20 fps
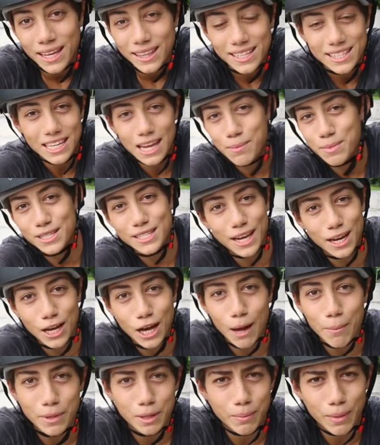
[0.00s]
the same exact
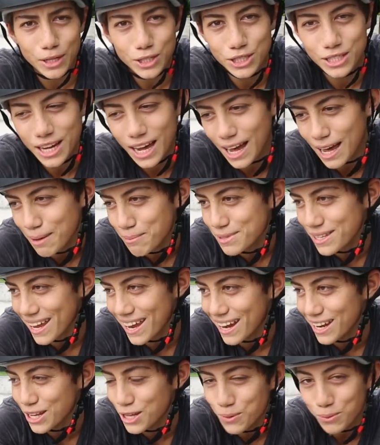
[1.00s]
comment a bunch of times,
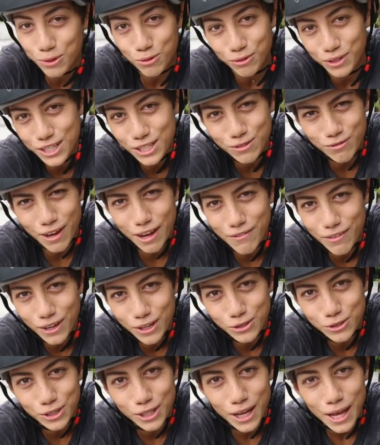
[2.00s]
and you would reach
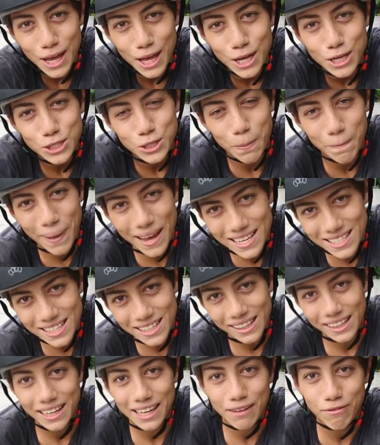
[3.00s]
500. So
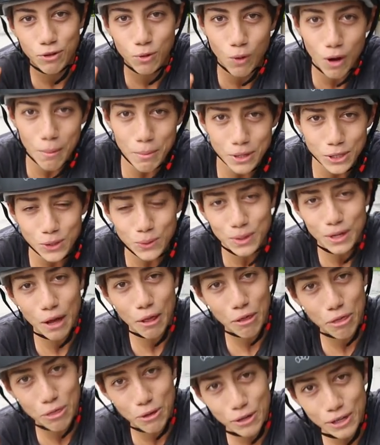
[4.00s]
basically, if you want me to do
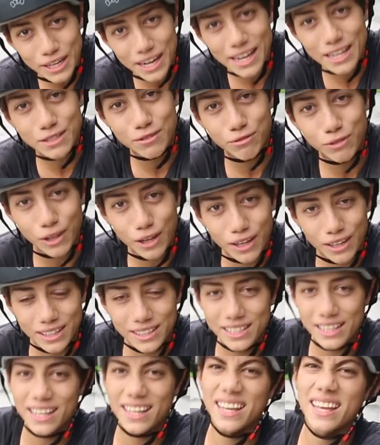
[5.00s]
another 30 days of
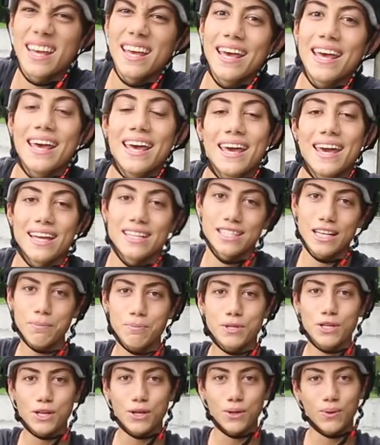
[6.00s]
vlogs, it's
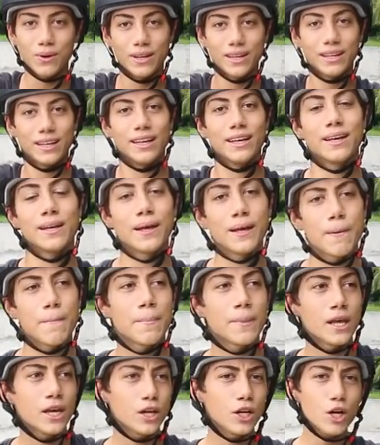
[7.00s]
up to you.
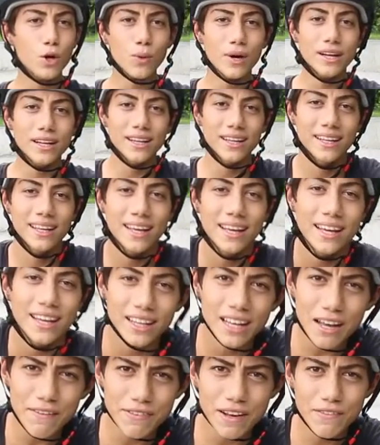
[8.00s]
You know what?
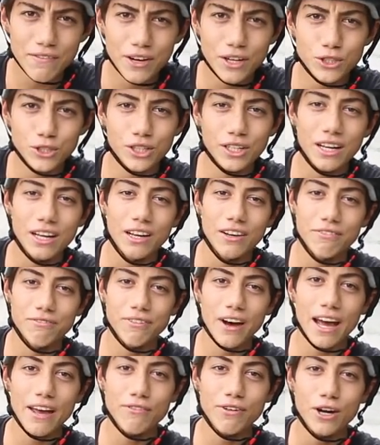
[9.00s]
Not 500,
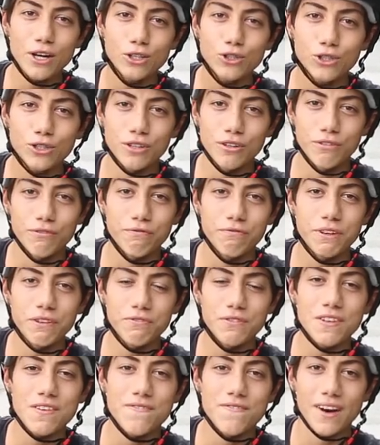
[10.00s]

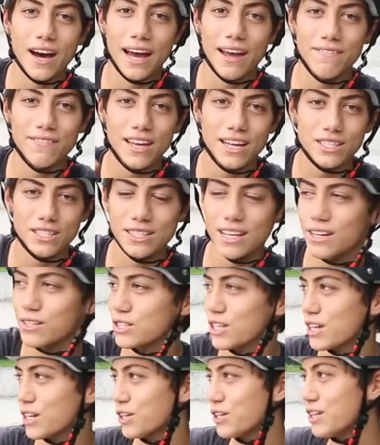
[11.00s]
555. That
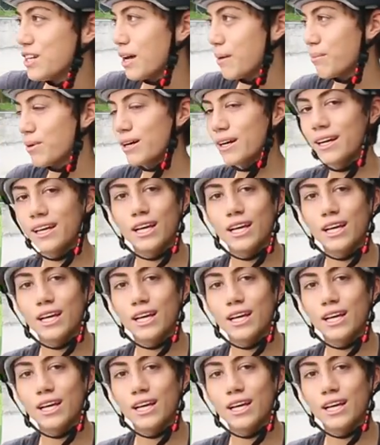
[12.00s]
sounds like a good number.